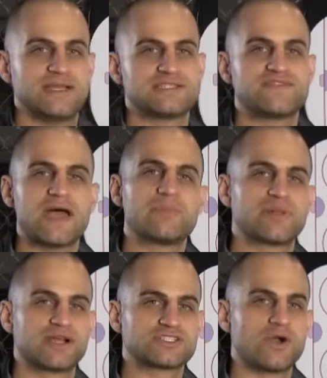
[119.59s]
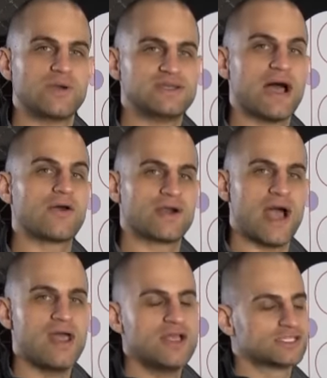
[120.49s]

is if that player is going down or not.